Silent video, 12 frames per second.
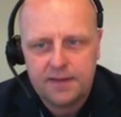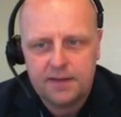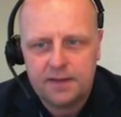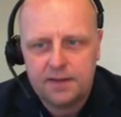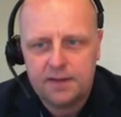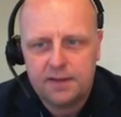
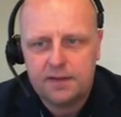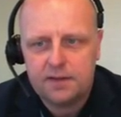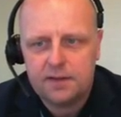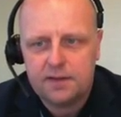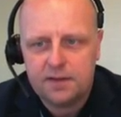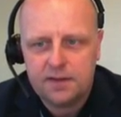
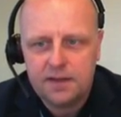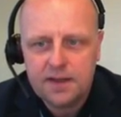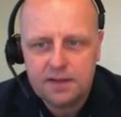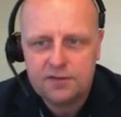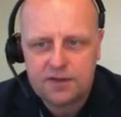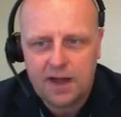
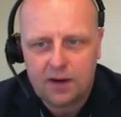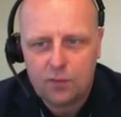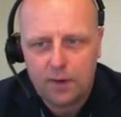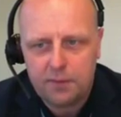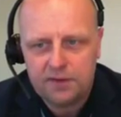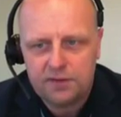In SKAKO
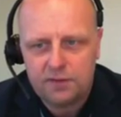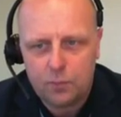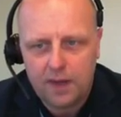Vibration,